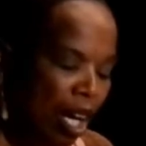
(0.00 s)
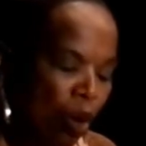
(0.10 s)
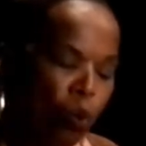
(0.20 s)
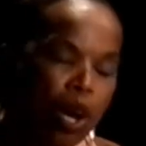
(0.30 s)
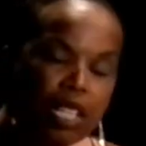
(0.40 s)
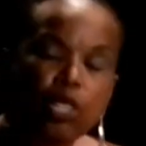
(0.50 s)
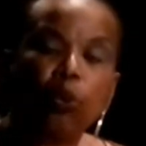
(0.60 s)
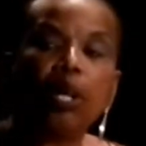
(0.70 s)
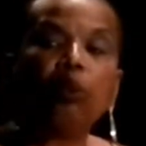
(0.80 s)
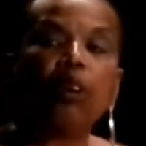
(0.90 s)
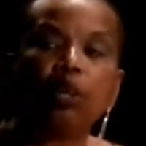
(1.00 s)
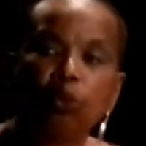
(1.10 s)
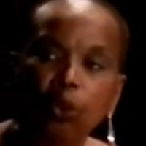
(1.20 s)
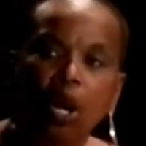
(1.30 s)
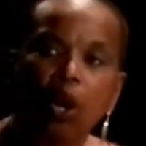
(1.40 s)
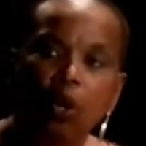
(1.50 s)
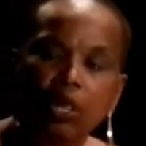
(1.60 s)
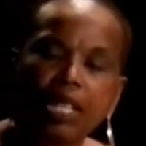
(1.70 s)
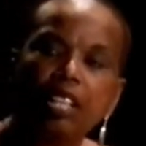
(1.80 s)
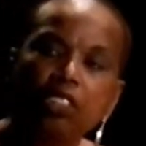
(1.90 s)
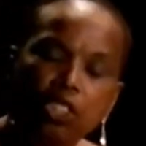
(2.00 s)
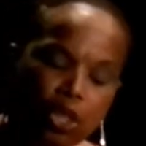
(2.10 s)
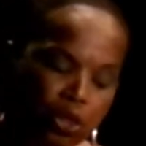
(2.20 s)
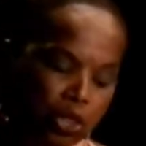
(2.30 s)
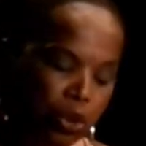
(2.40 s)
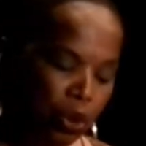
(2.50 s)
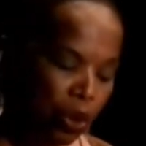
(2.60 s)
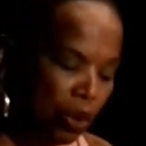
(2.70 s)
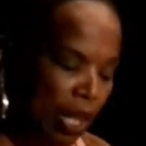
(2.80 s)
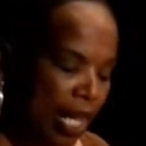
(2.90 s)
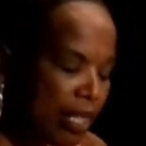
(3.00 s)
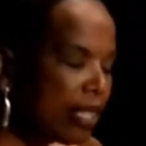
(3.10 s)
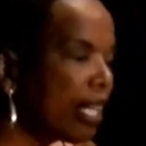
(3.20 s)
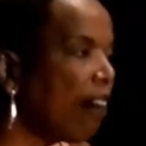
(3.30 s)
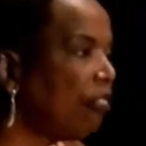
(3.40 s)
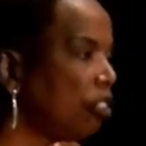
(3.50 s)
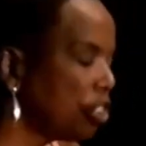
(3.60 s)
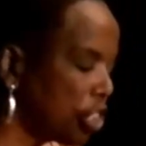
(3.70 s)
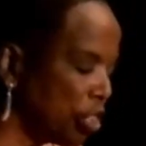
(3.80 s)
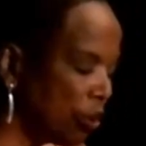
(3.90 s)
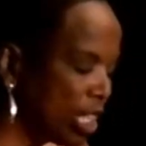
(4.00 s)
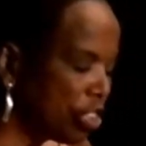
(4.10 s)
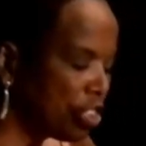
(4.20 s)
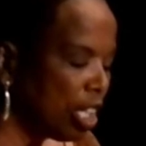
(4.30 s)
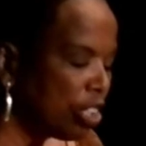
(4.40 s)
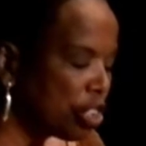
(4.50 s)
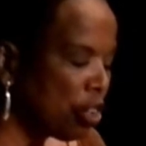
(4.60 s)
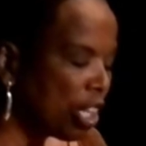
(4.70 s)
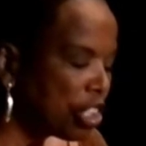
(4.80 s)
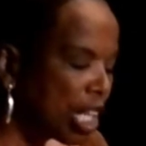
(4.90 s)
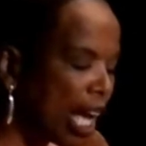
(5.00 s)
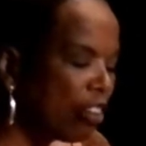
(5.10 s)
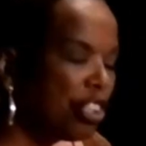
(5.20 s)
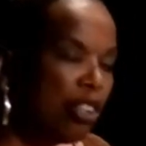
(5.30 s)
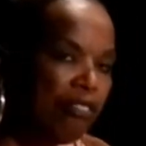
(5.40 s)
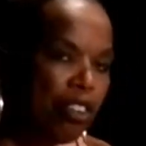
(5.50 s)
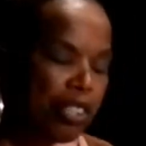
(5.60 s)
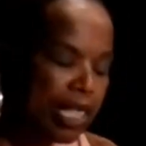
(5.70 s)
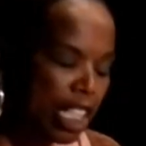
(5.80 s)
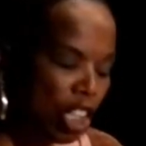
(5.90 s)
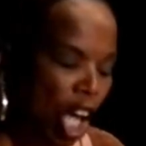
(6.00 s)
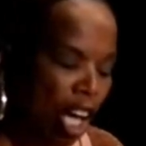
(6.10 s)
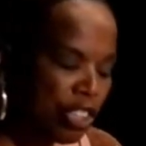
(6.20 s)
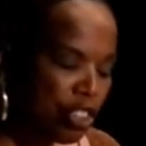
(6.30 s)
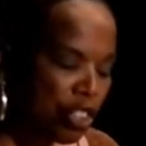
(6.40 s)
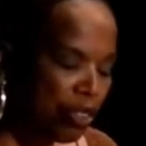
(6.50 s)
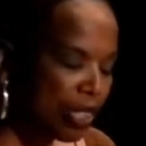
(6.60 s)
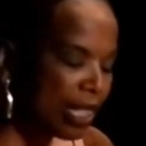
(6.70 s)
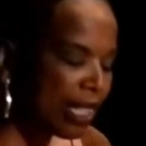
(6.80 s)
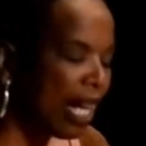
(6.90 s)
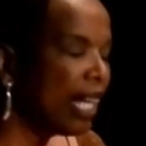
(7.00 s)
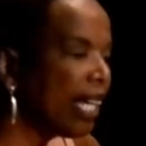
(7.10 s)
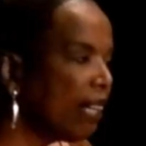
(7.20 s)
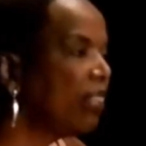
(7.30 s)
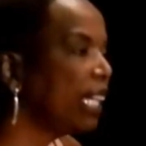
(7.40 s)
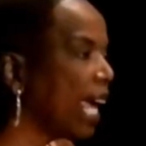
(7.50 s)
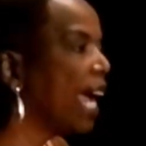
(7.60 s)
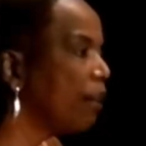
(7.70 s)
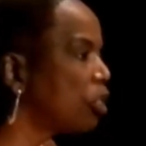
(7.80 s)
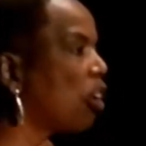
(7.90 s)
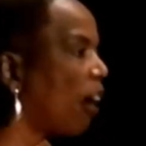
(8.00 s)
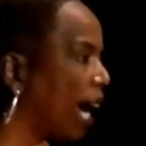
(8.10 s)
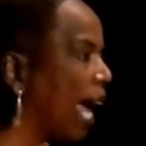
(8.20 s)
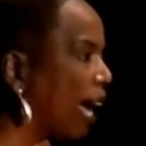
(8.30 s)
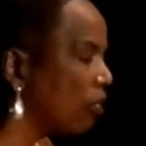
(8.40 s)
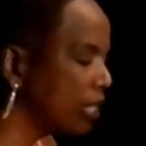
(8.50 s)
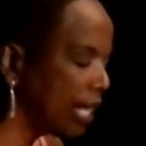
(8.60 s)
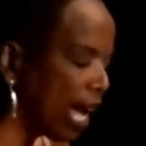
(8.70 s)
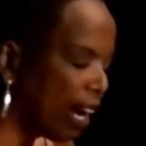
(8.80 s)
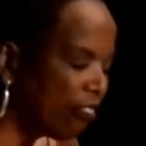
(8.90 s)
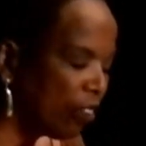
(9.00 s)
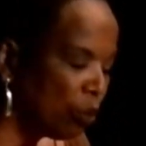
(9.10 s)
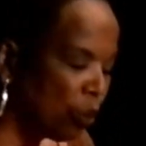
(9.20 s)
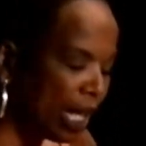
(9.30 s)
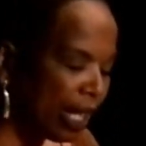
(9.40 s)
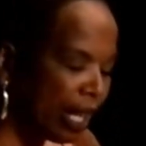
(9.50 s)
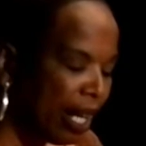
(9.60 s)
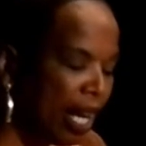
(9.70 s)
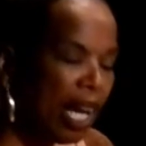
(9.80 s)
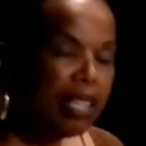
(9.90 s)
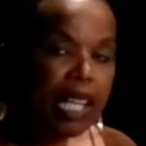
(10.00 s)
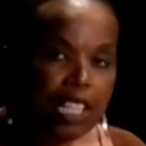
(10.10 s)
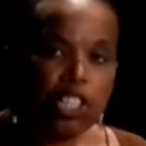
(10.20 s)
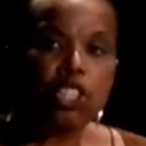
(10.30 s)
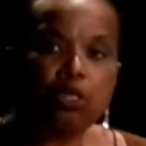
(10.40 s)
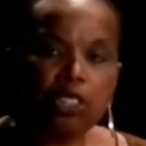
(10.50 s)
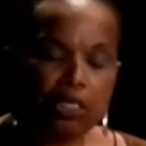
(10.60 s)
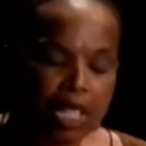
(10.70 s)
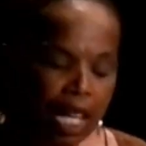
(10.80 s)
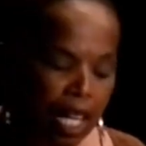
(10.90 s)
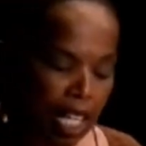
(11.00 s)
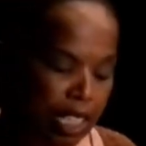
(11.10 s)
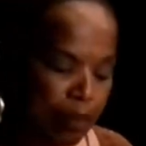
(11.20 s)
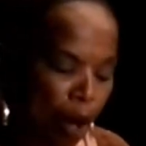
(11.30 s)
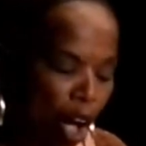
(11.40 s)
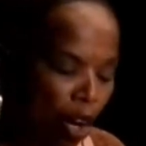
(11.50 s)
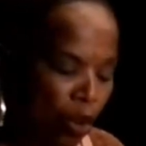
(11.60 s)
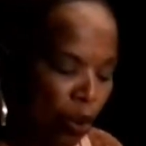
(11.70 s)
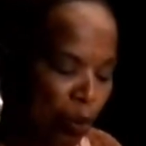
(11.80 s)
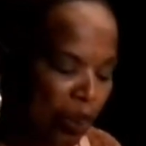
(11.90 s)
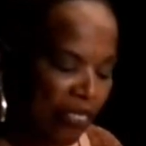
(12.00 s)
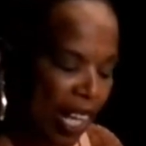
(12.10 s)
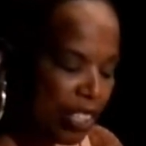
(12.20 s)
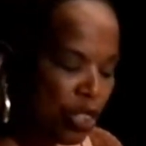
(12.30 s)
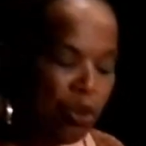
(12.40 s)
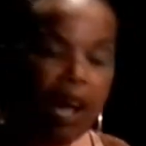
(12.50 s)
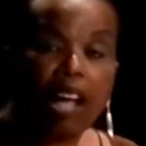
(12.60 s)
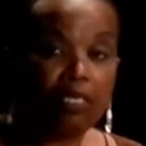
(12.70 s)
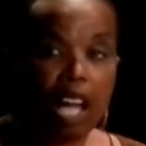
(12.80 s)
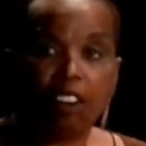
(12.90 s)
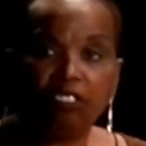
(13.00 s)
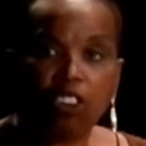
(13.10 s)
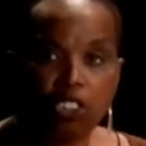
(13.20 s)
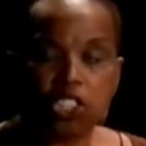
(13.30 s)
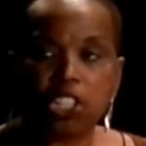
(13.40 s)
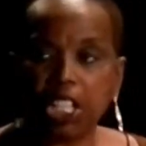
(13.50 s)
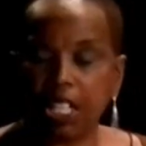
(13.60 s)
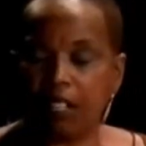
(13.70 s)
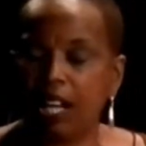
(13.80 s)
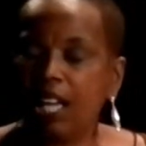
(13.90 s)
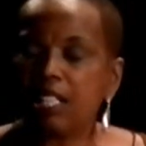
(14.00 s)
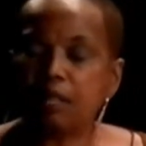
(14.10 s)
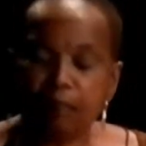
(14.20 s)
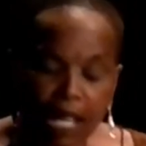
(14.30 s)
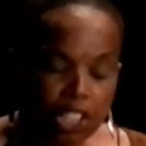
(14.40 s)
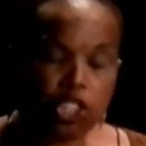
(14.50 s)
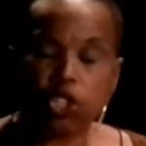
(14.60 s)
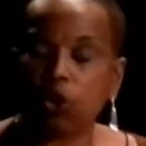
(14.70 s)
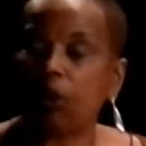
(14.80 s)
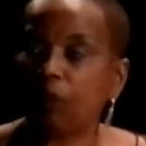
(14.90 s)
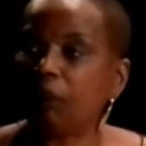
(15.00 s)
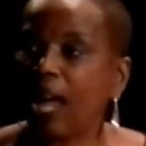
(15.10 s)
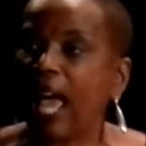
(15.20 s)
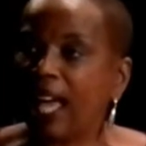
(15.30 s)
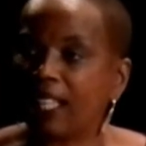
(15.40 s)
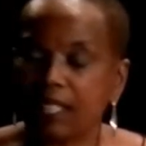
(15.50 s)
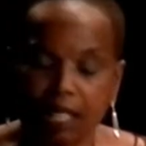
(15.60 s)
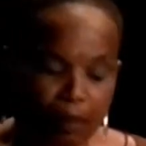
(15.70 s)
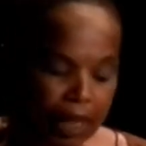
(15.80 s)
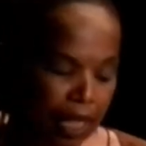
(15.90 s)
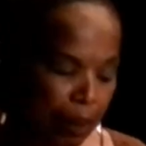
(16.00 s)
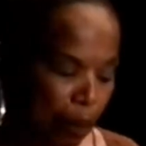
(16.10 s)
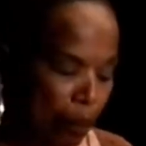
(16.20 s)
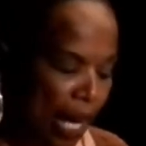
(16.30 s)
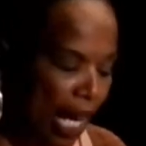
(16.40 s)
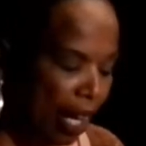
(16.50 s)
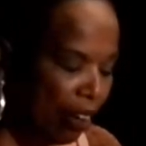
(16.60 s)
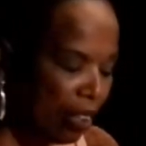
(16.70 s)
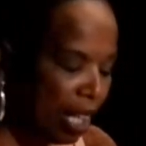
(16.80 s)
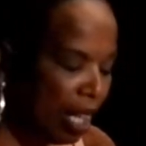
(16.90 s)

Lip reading: Once we were enrolled in the new school, several Jewish Georgetown University law students even came to our house every week, and they tutored a small group of us throughout our first year to make sure we were academically prepared.